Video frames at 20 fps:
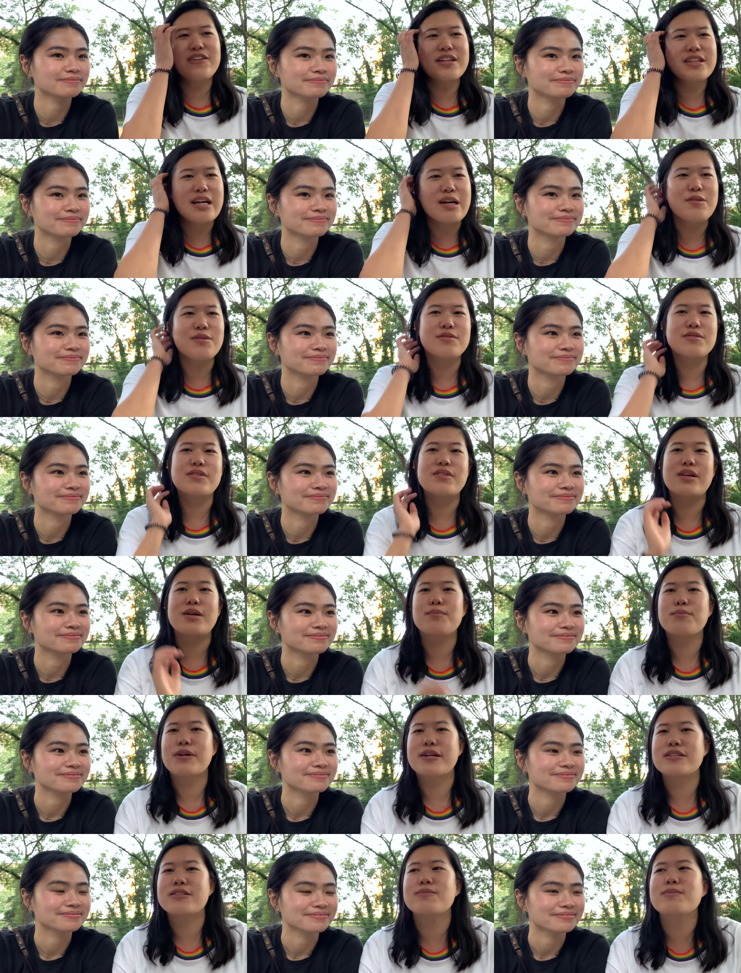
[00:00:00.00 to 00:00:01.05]
Speaker 1: like that one really
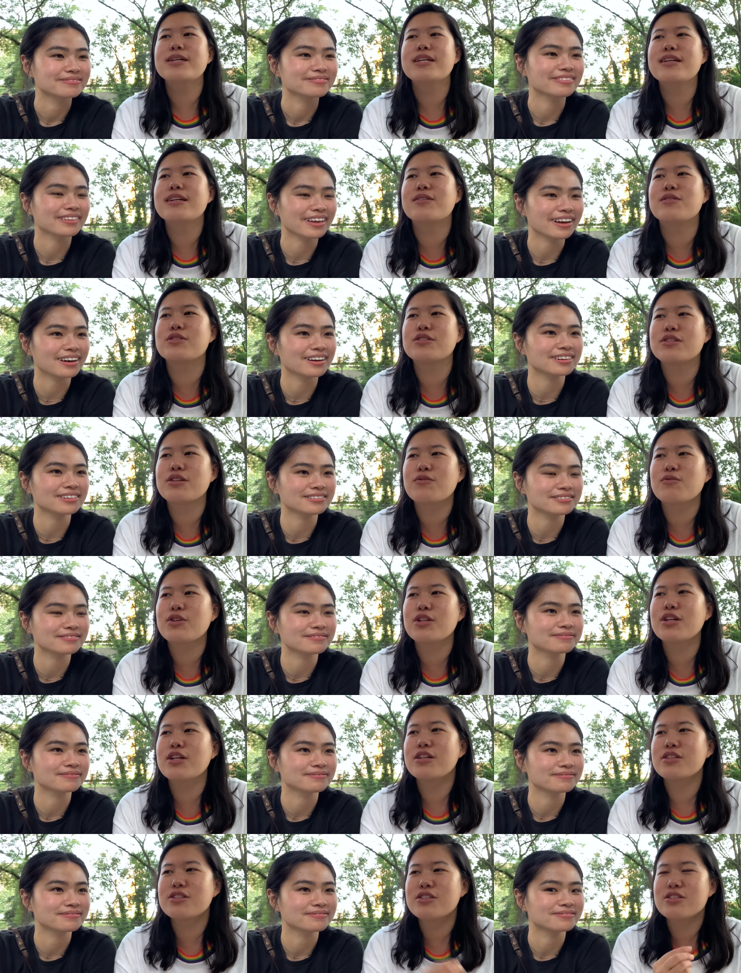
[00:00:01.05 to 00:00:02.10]
impressed me and it yeah. was like really
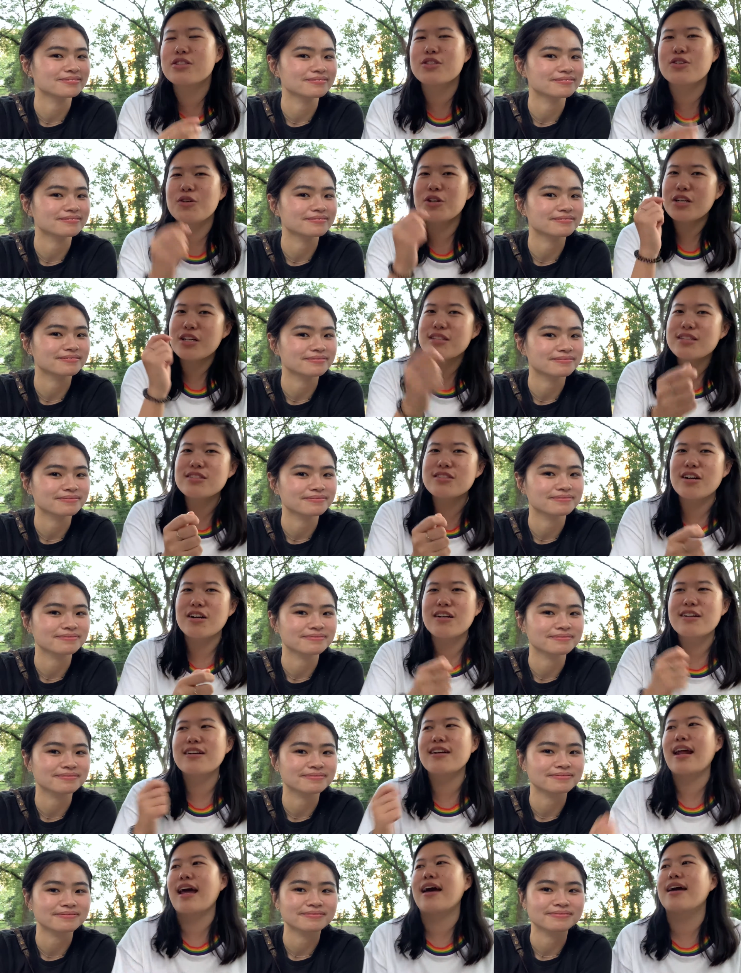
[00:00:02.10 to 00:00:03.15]
good. So good start,
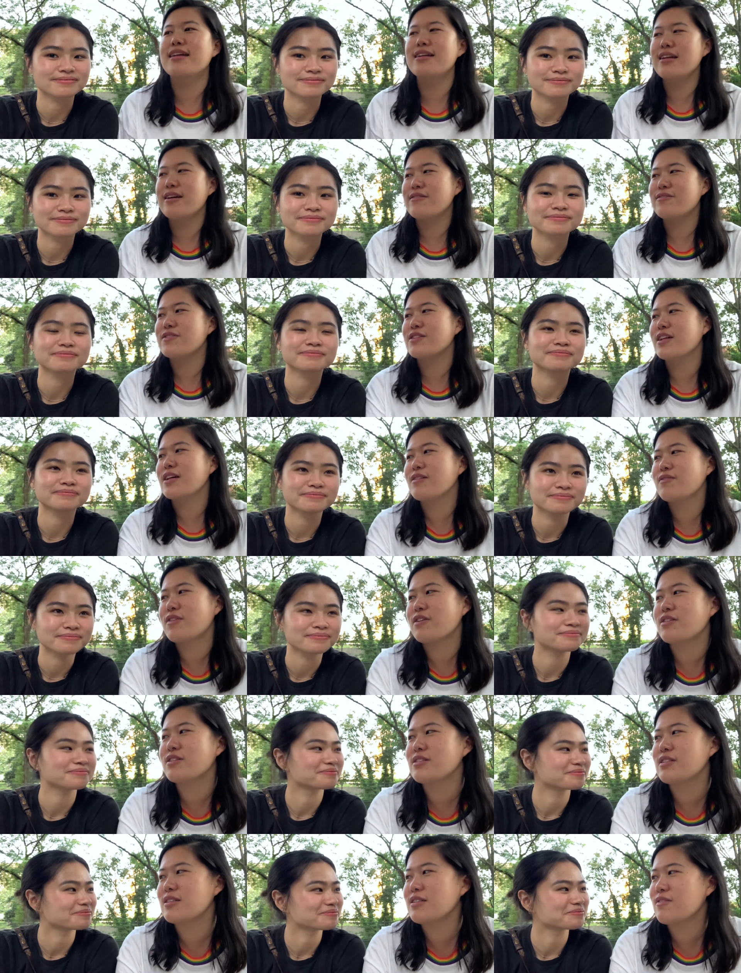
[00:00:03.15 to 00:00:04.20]
good end. I feel like
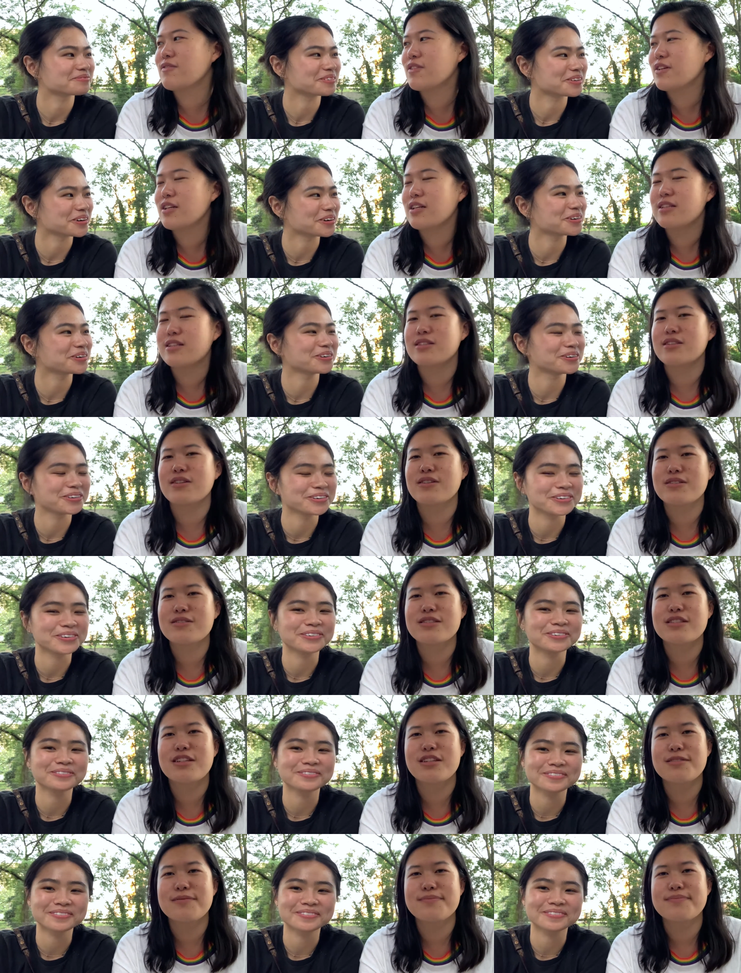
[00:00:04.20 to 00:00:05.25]
very oh,
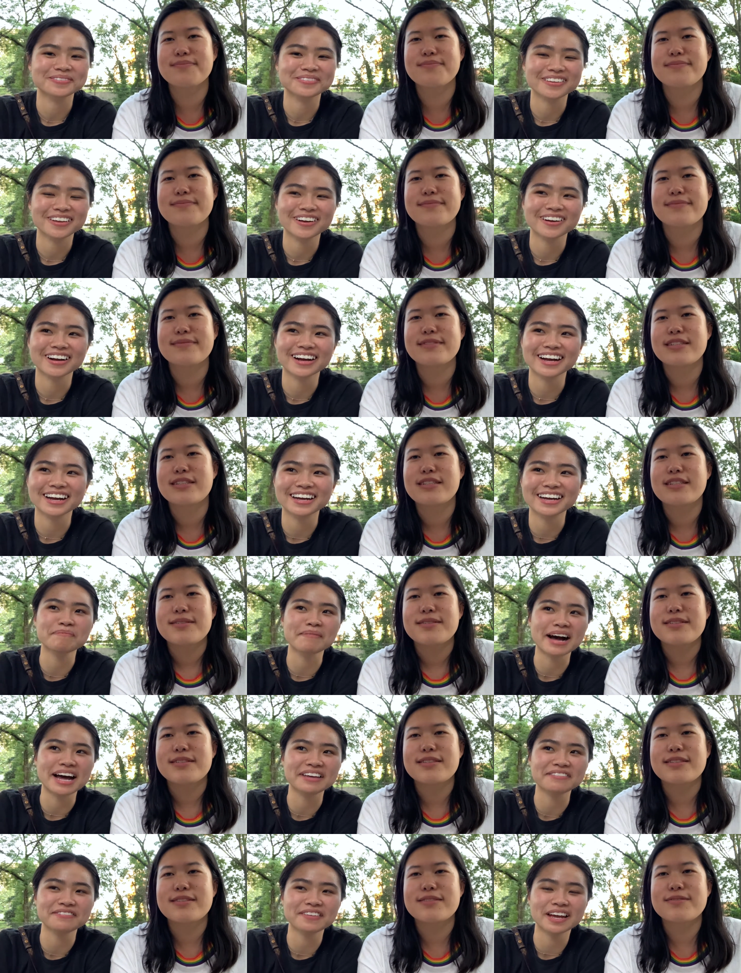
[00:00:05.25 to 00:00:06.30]

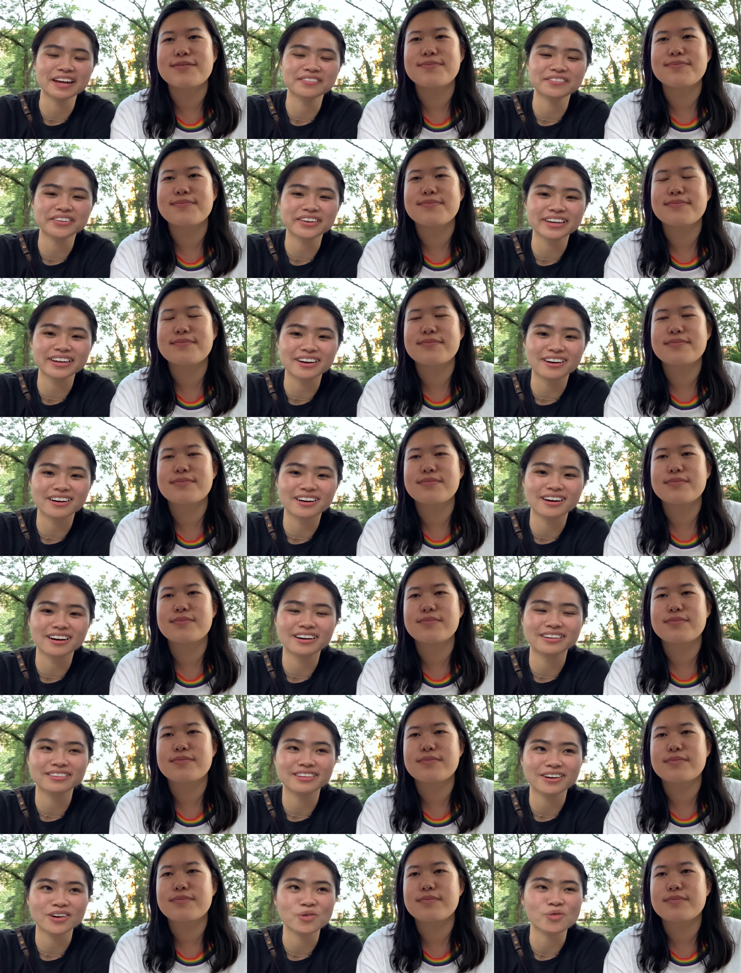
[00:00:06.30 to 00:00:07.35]
Speaker 2: my favorite are
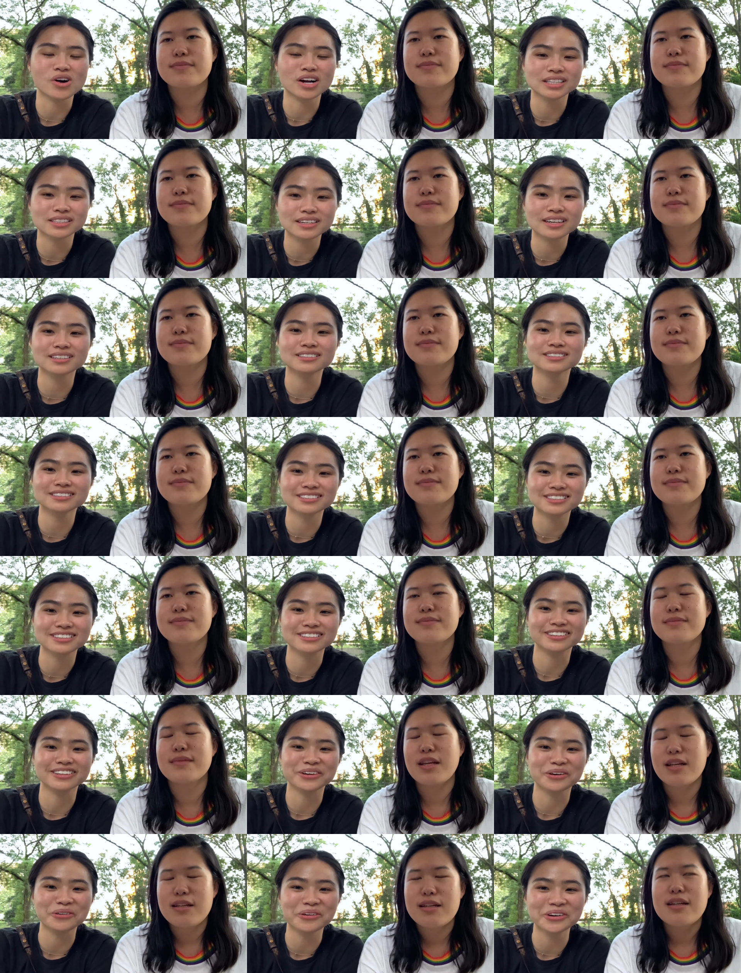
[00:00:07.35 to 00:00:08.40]
the wontons and
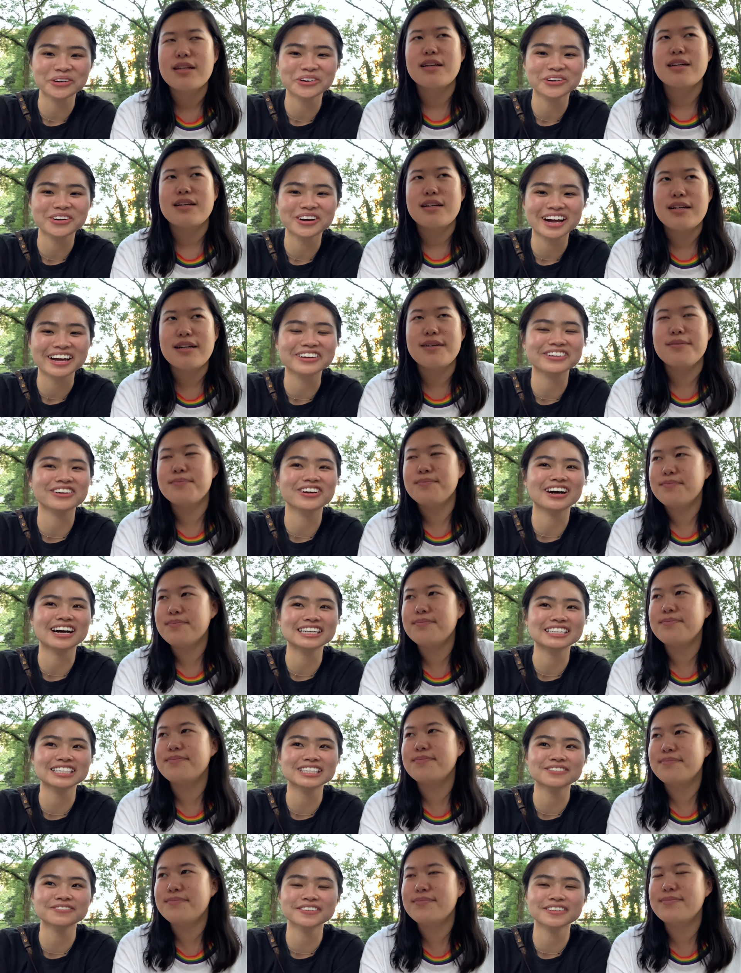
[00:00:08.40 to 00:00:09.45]
chili oil. I don't know, I
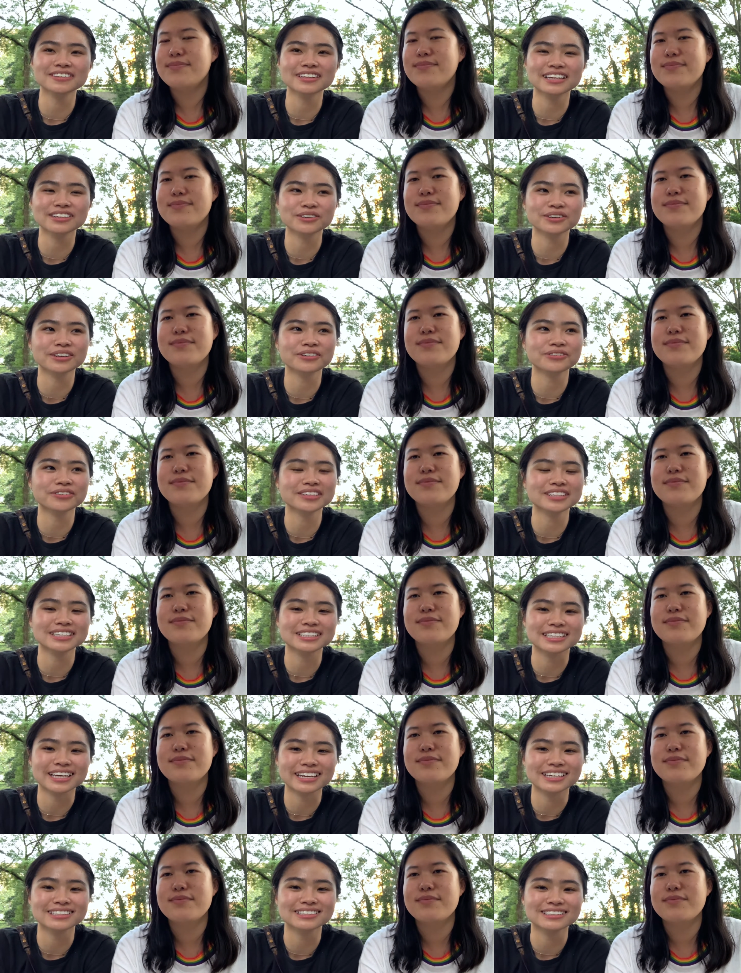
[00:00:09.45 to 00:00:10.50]
just feel like you can really
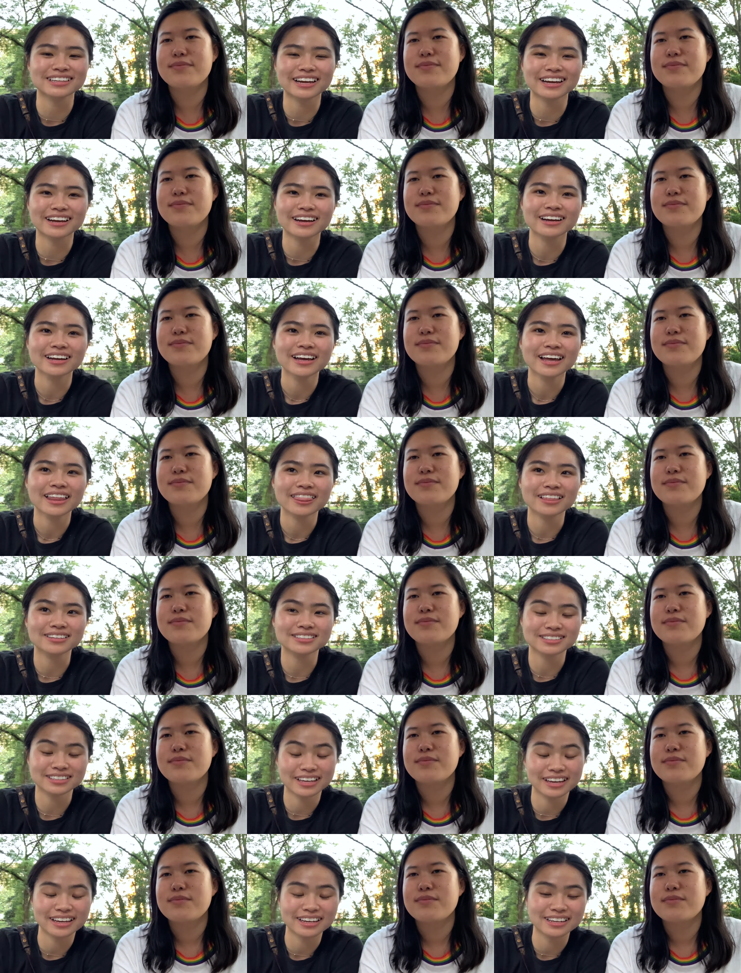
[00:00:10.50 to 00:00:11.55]
taste that the
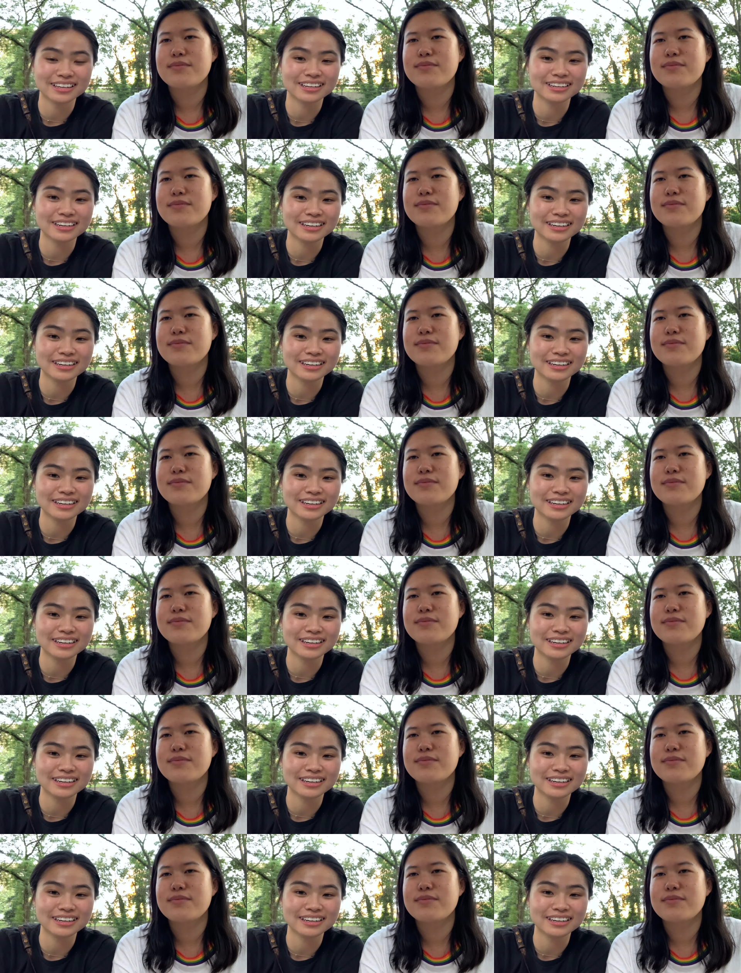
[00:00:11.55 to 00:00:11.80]
skin